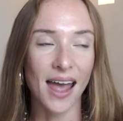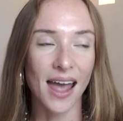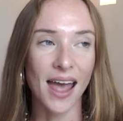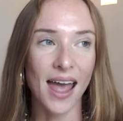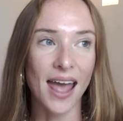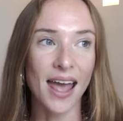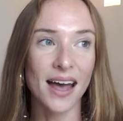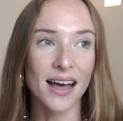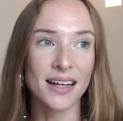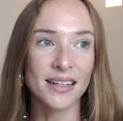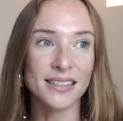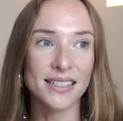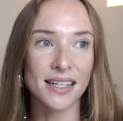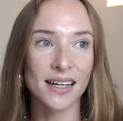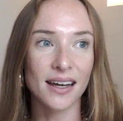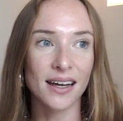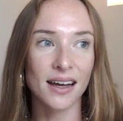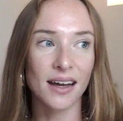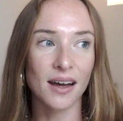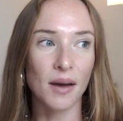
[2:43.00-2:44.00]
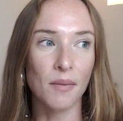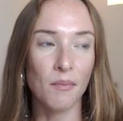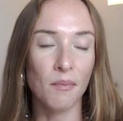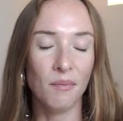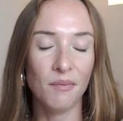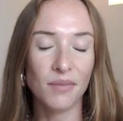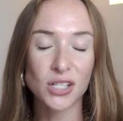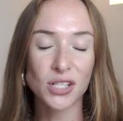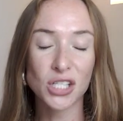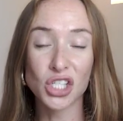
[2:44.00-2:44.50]
And
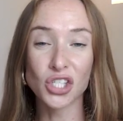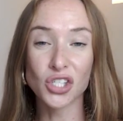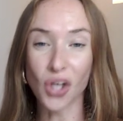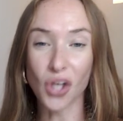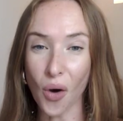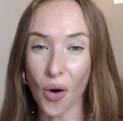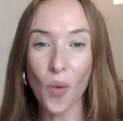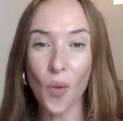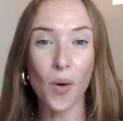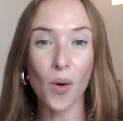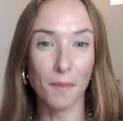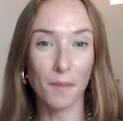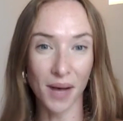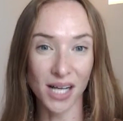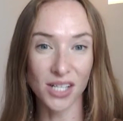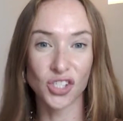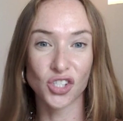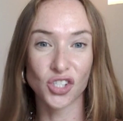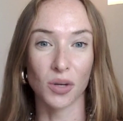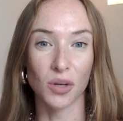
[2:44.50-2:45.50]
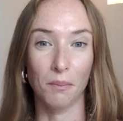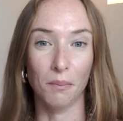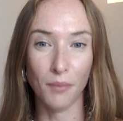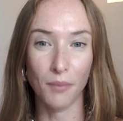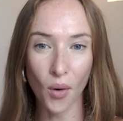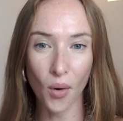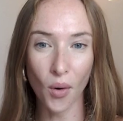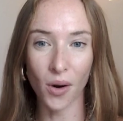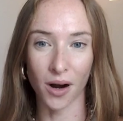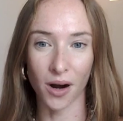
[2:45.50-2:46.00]
so much
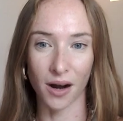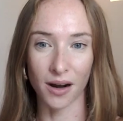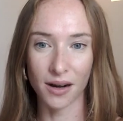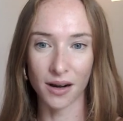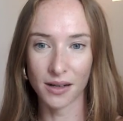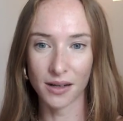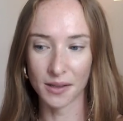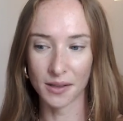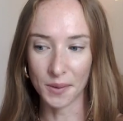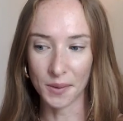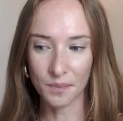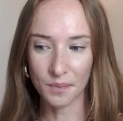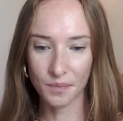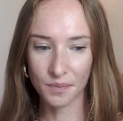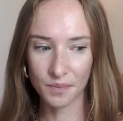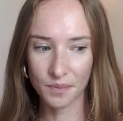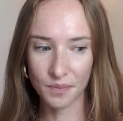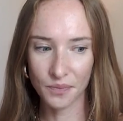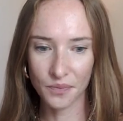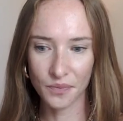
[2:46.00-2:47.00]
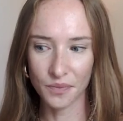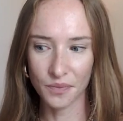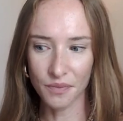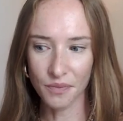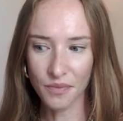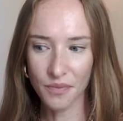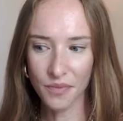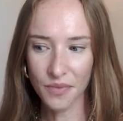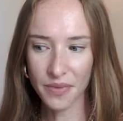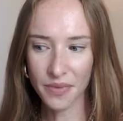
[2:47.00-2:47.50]
more.
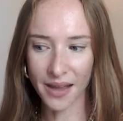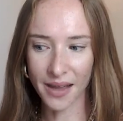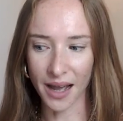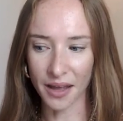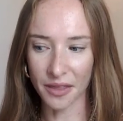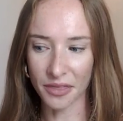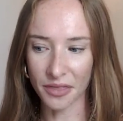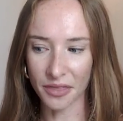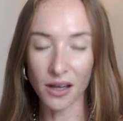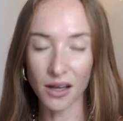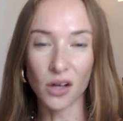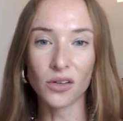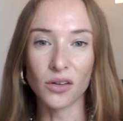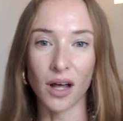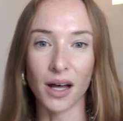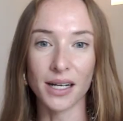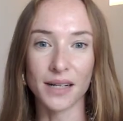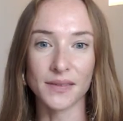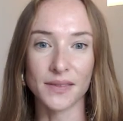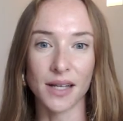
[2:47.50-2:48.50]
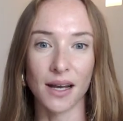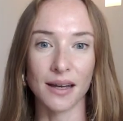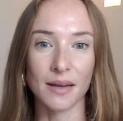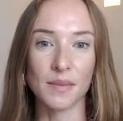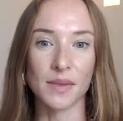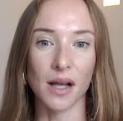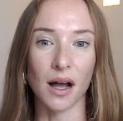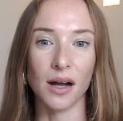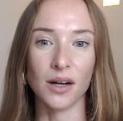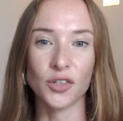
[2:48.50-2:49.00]
I think a lot of times
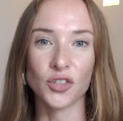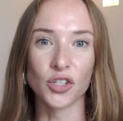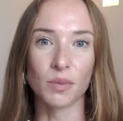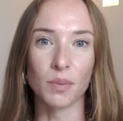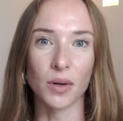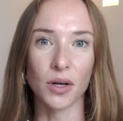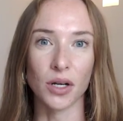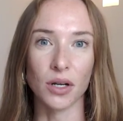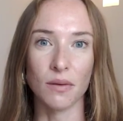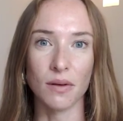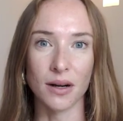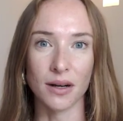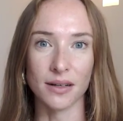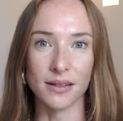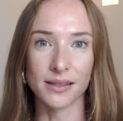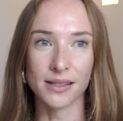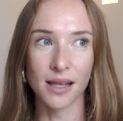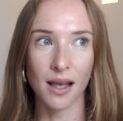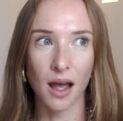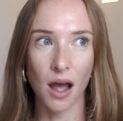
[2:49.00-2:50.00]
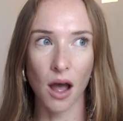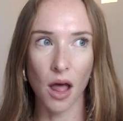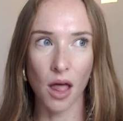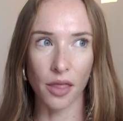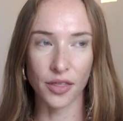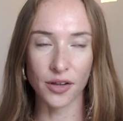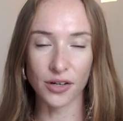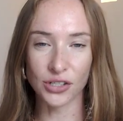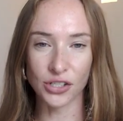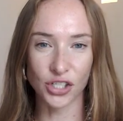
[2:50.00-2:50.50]
entrepreneurs,
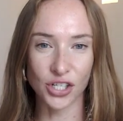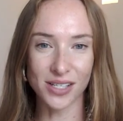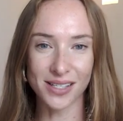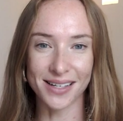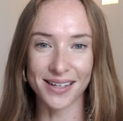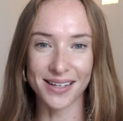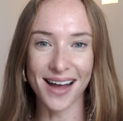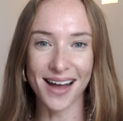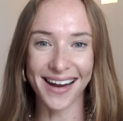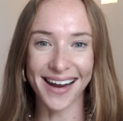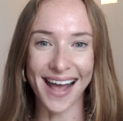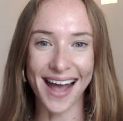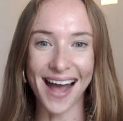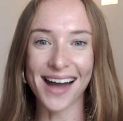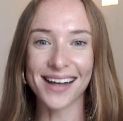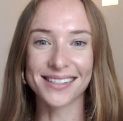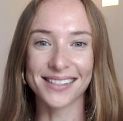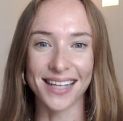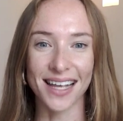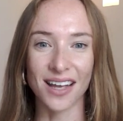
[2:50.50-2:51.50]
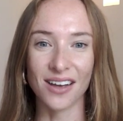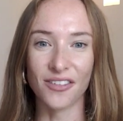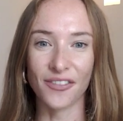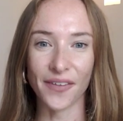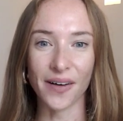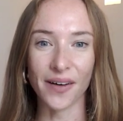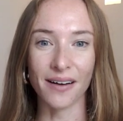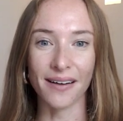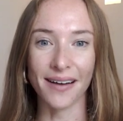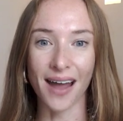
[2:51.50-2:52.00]
they're just not asking
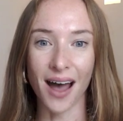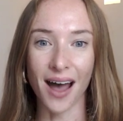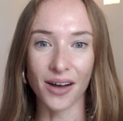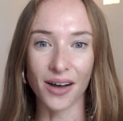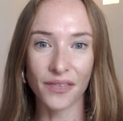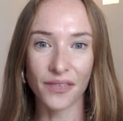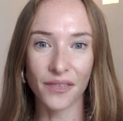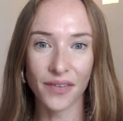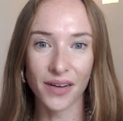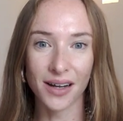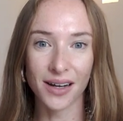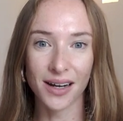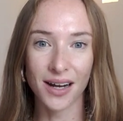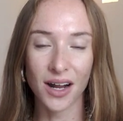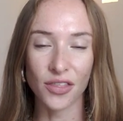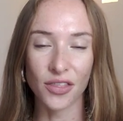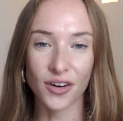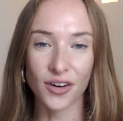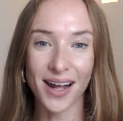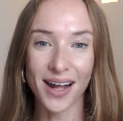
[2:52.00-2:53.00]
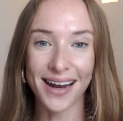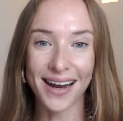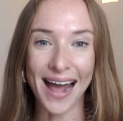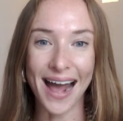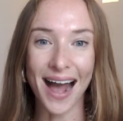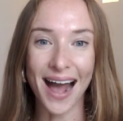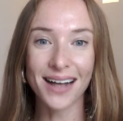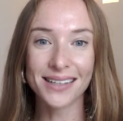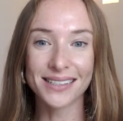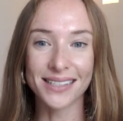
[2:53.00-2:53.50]
for enough. They're not
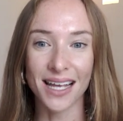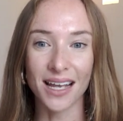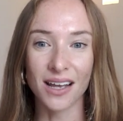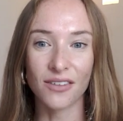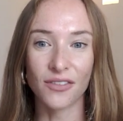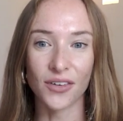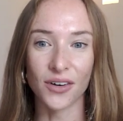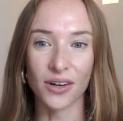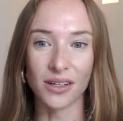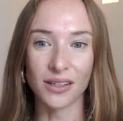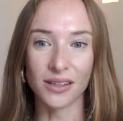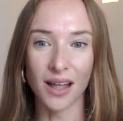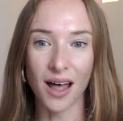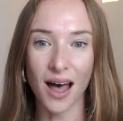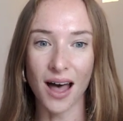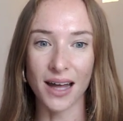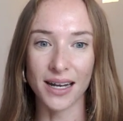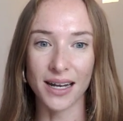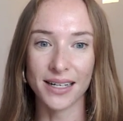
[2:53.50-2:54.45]
asking for a lot.